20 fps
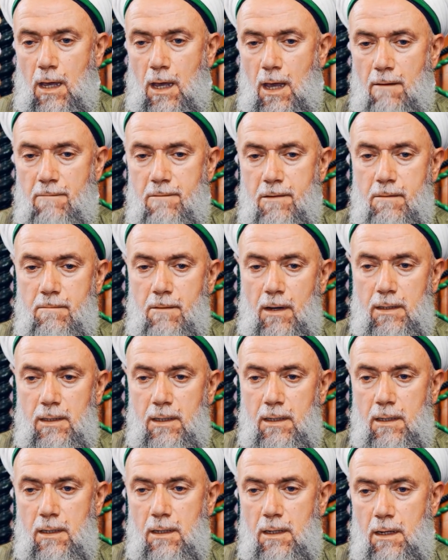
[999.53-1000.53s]

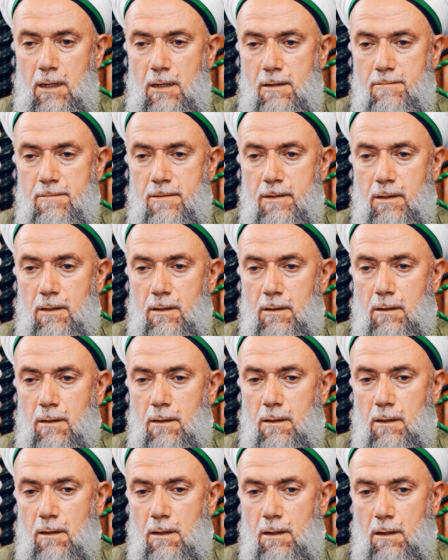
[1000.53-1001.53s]
everybody living
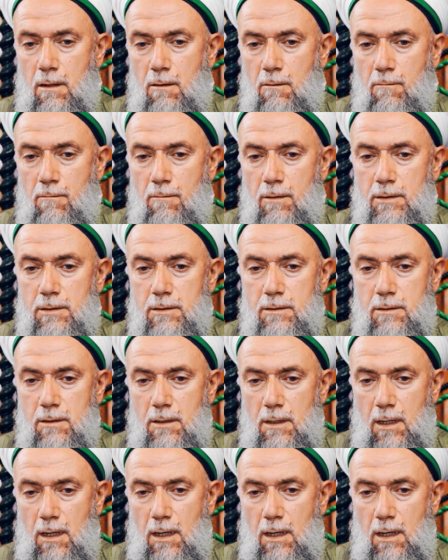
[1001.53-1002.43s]
with